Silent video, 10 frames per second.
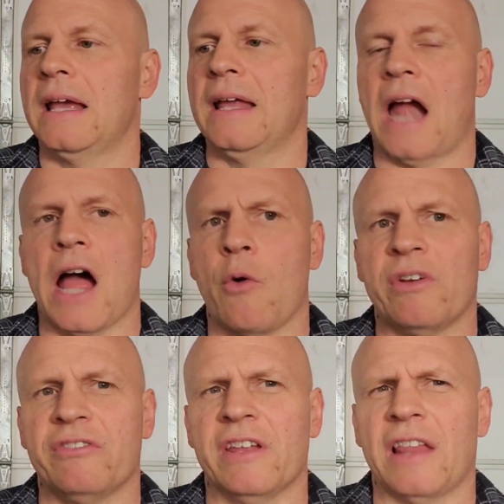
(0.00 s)
And I
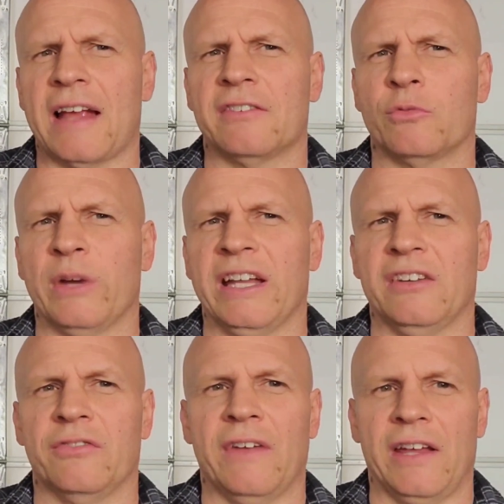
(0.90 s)
always did like
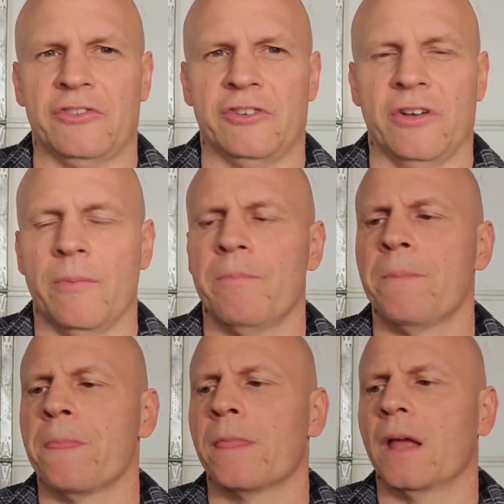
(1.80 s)
Swedish fish.
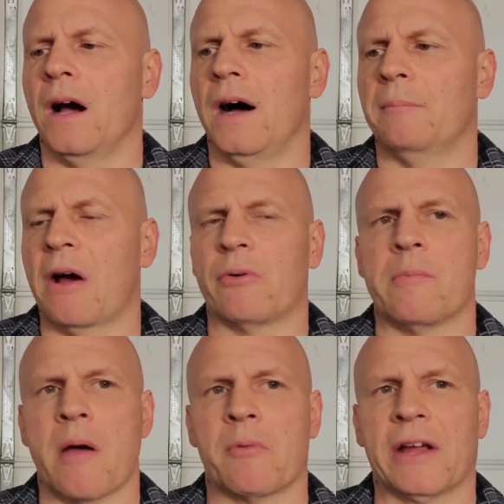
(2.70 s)
Um, I
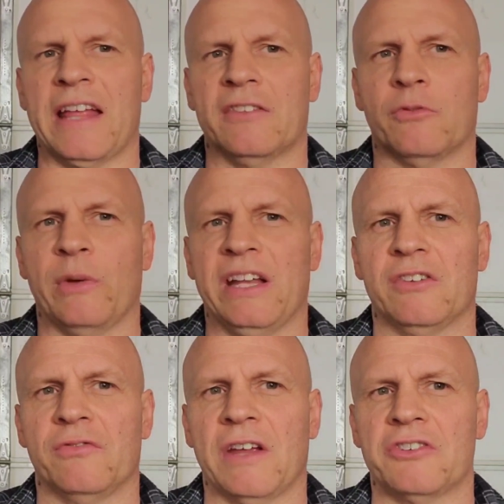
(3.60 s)
remember getting
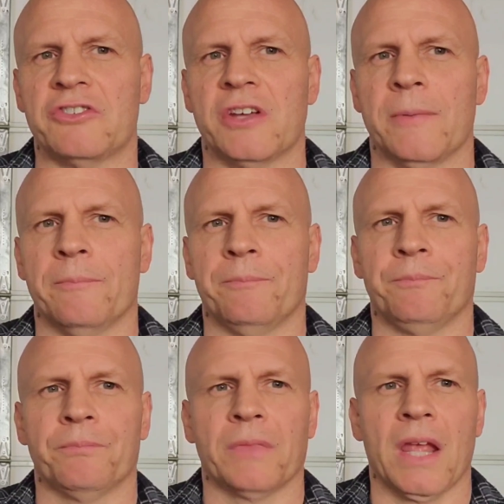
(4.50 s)
Swedish fish
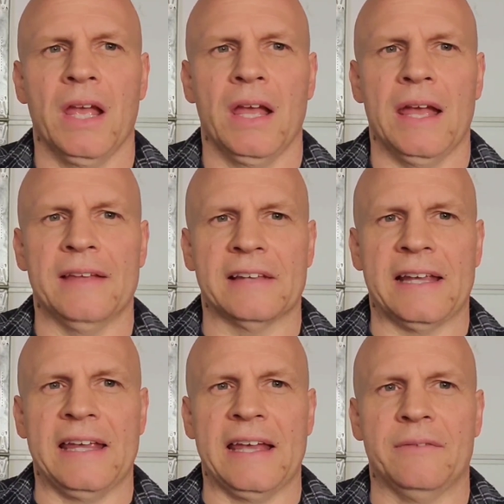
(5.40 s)
as
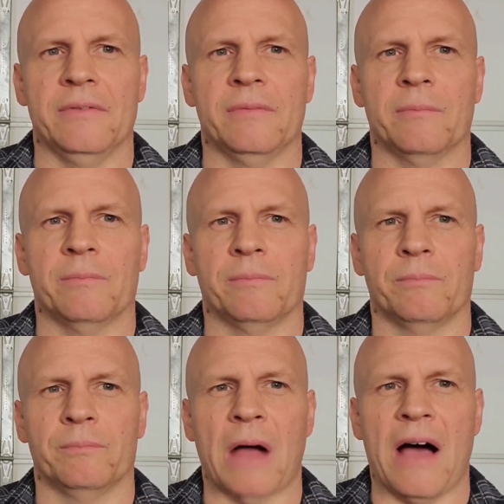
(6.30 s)
a kid
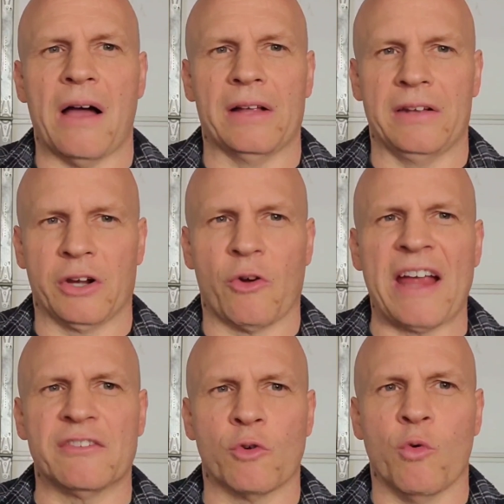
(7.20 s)
uh, at a
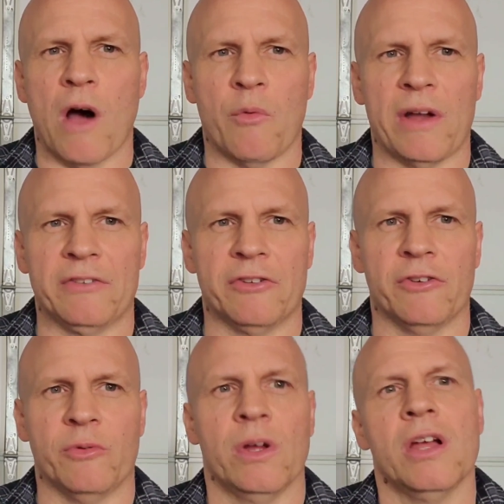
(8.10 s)
grade school I went
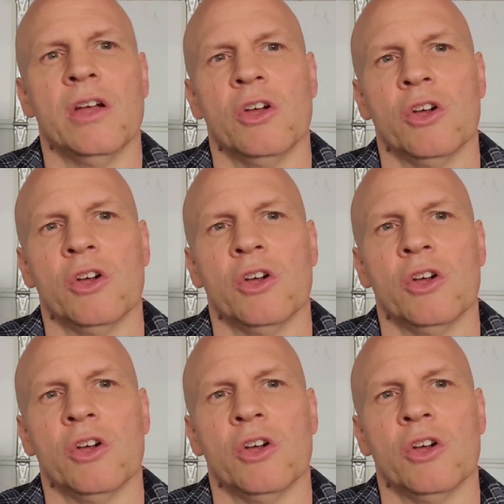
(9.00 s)
to.